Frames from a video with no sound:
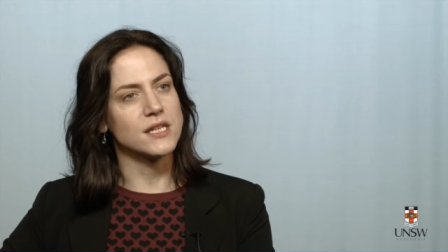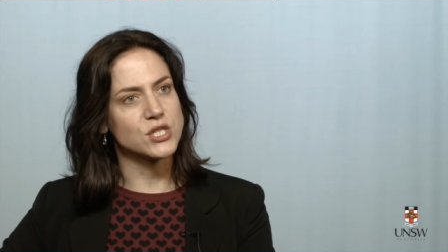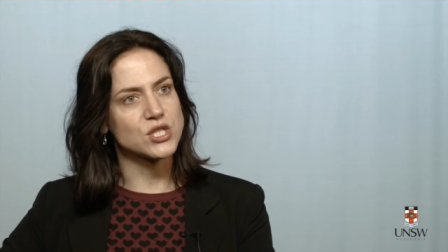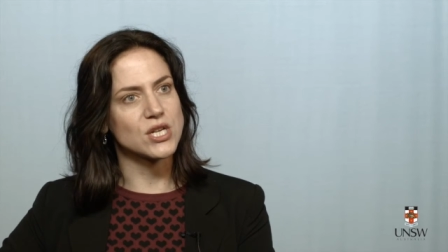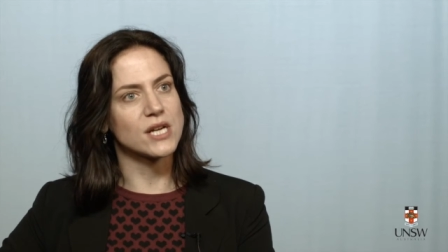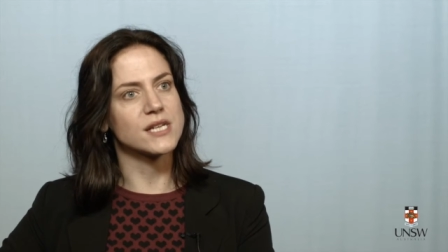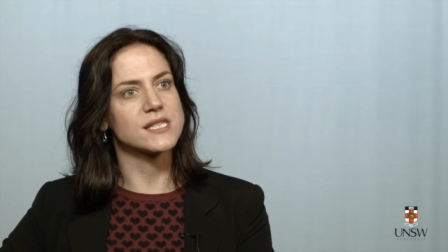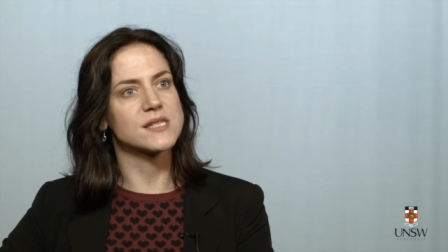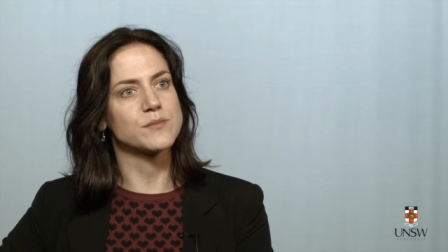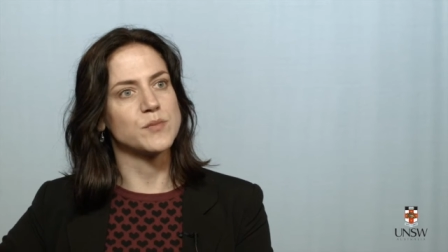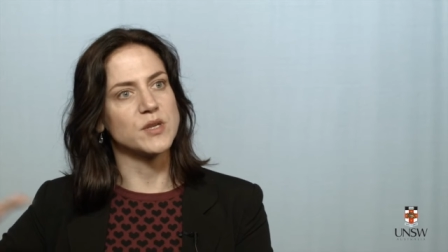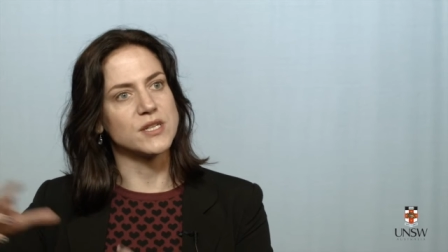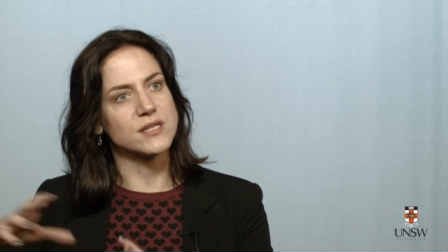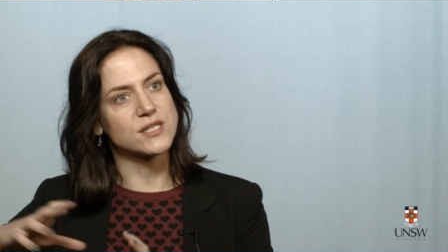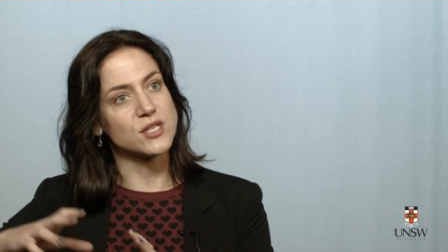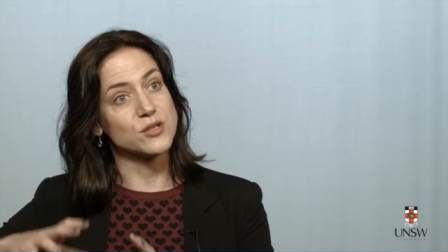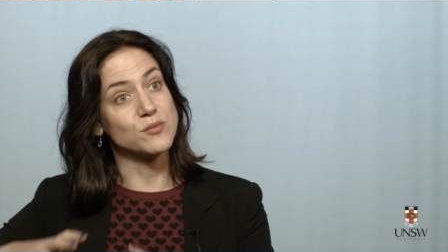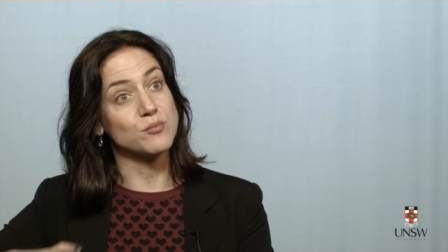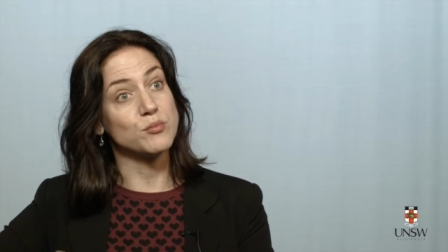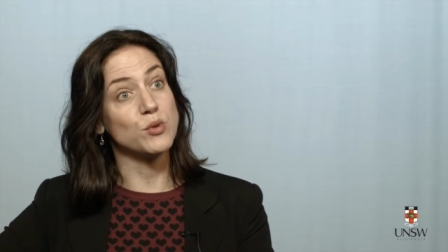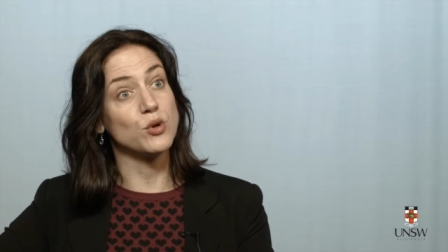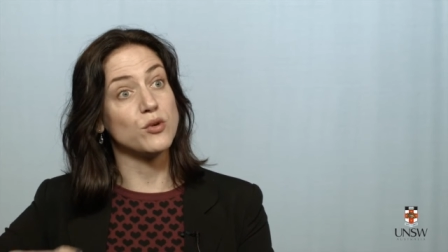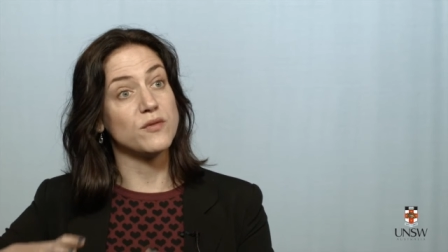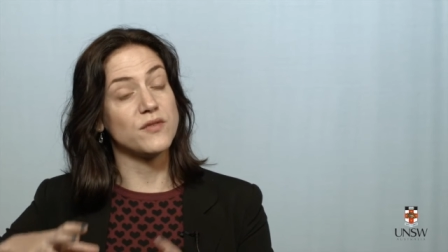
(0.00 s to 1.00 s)
adjustment to
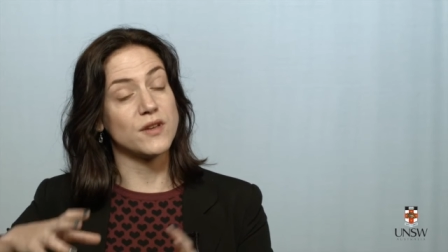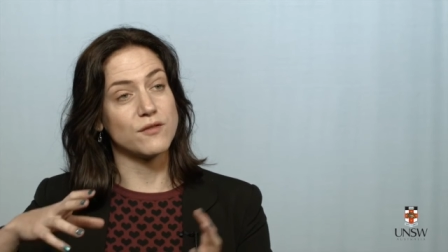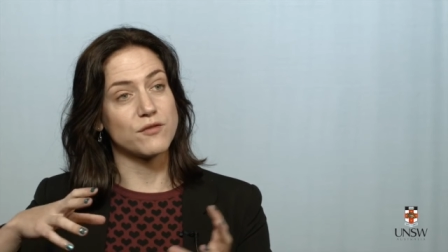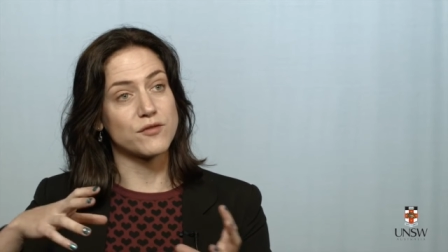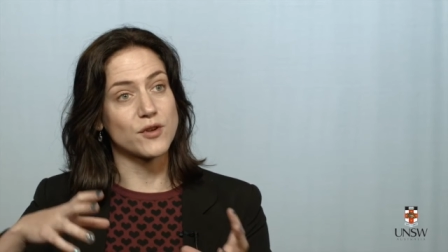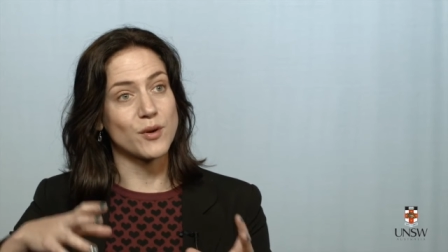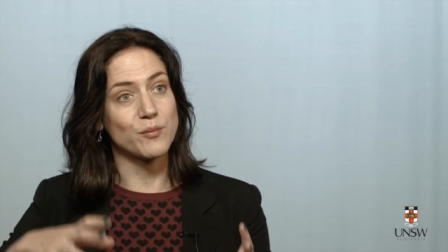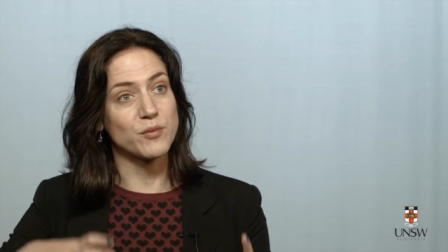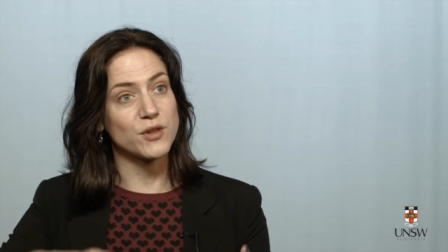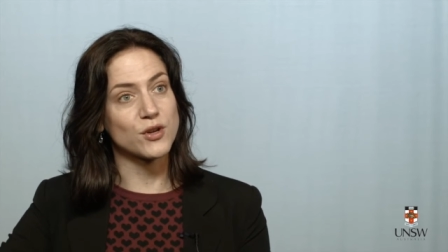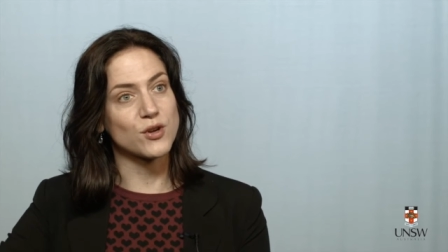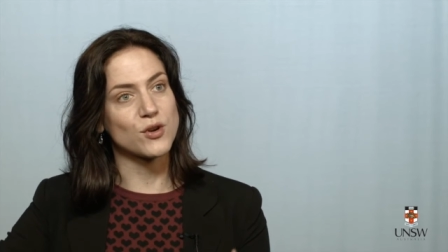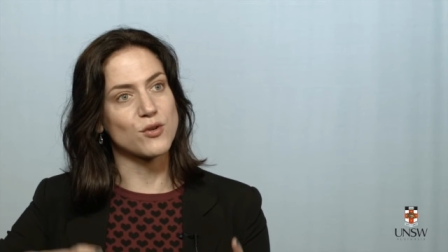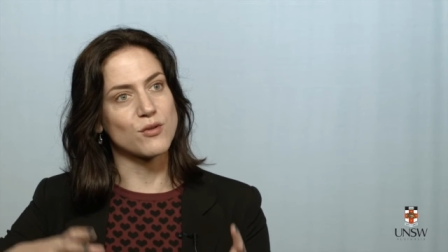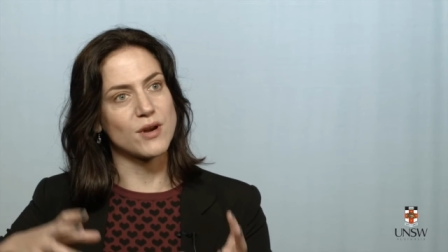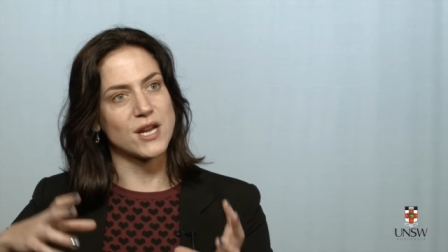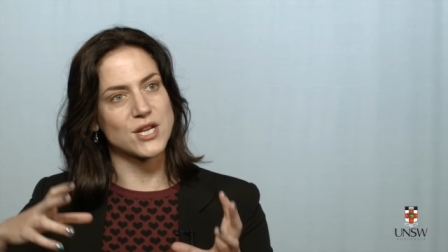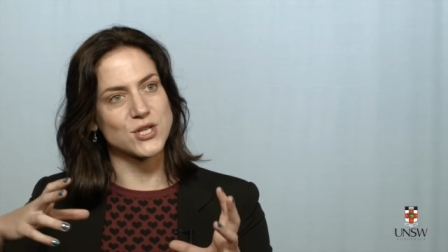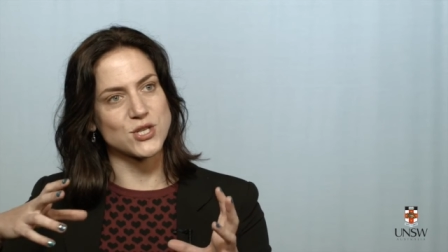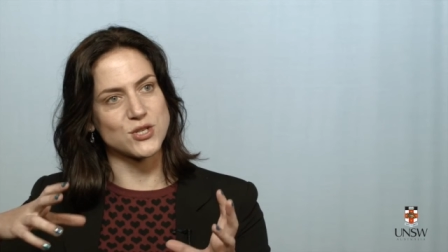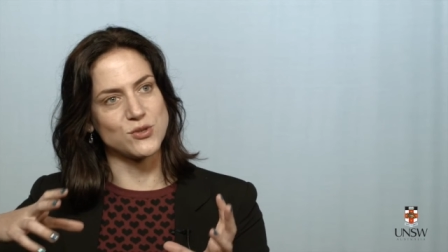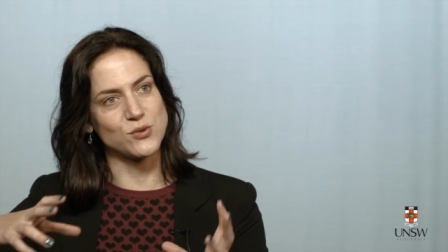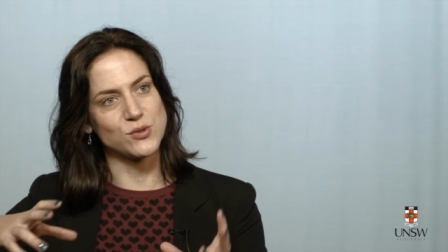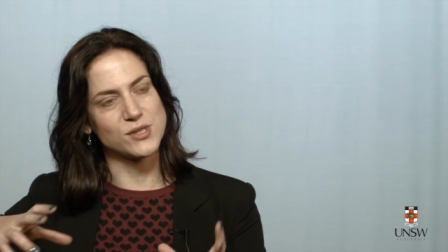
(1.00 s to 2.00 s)
moving from the
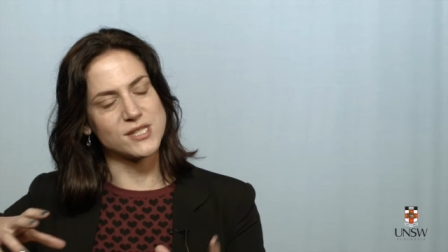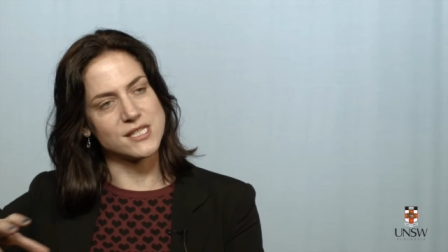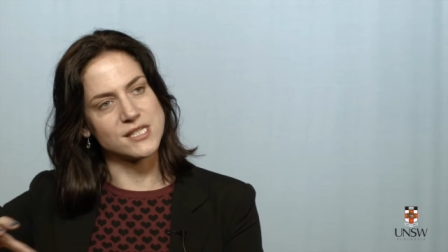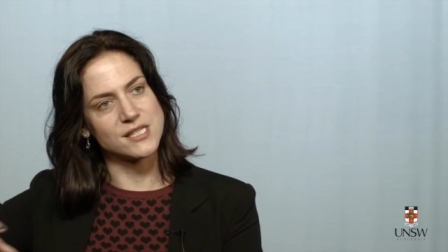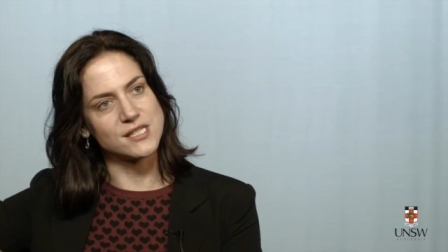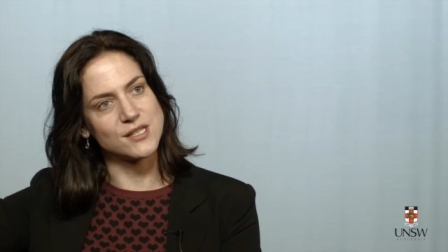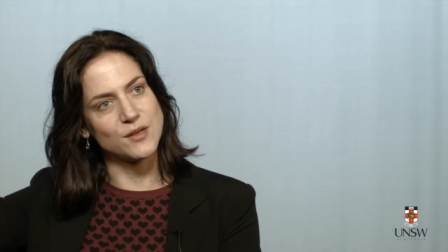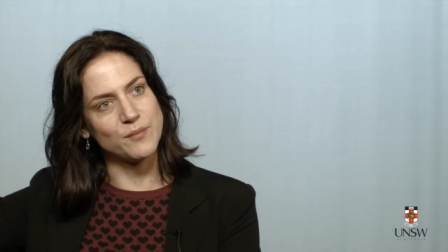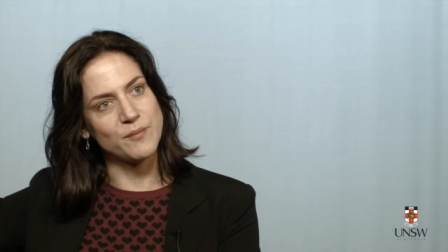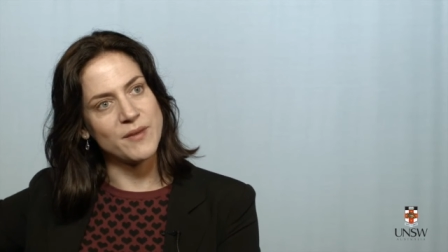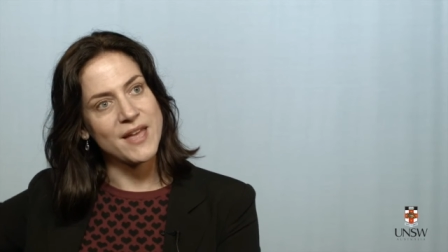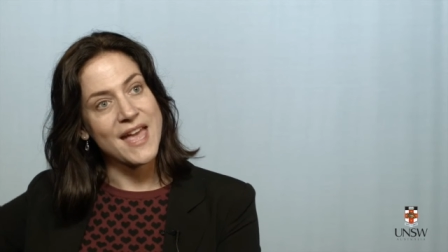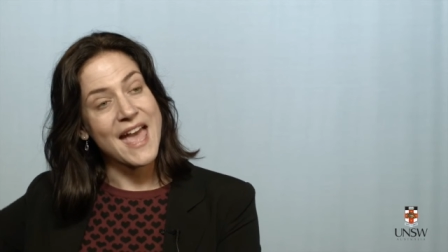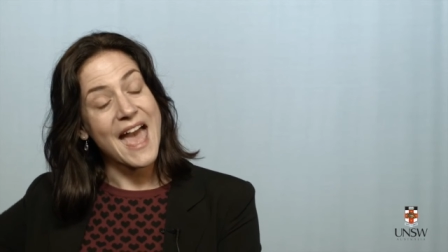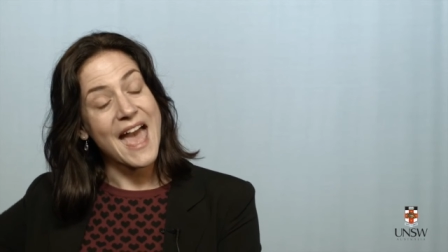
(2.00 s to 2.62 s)
correctional system